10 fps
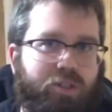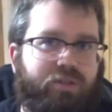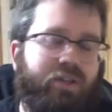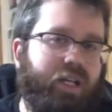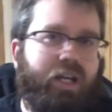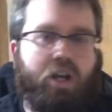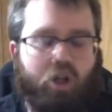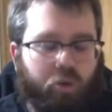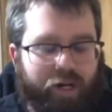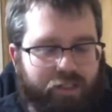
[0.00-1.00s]
of
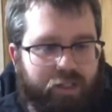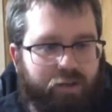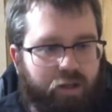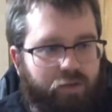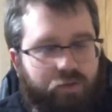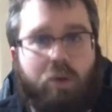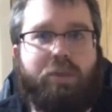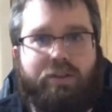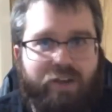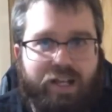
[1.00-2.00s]
a crazy uh, film
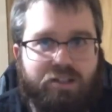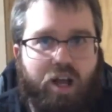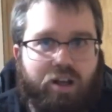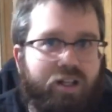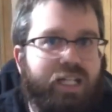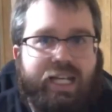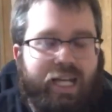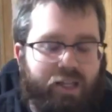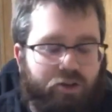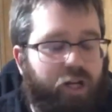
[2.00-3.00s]
in the Fast Saga.
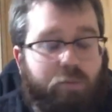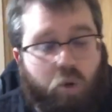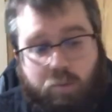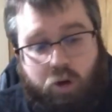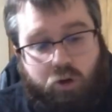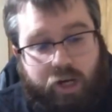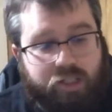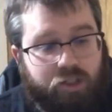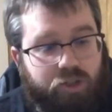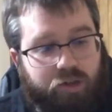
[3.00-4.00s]
And they're getting more and more
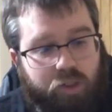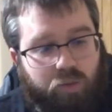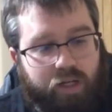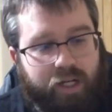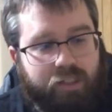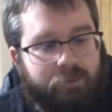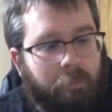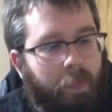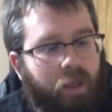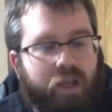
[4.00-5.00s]
crazier, so it is what it is.
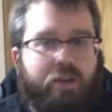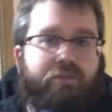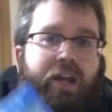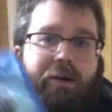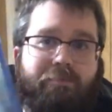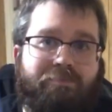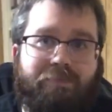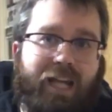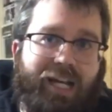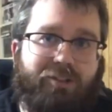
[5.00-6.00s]
Venom.
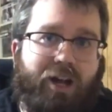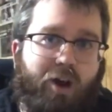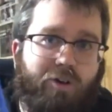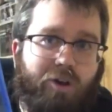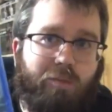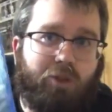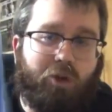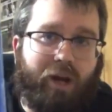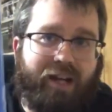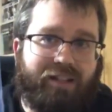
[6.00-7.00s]
I do not own on
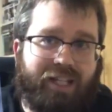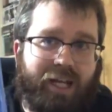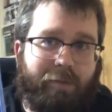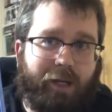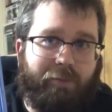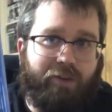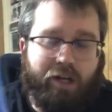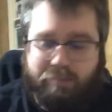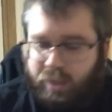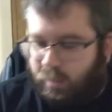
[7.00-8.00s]
Blu ray. Decided to pick up
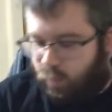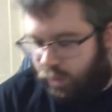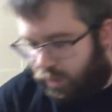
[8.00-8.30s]
Venom. Pretty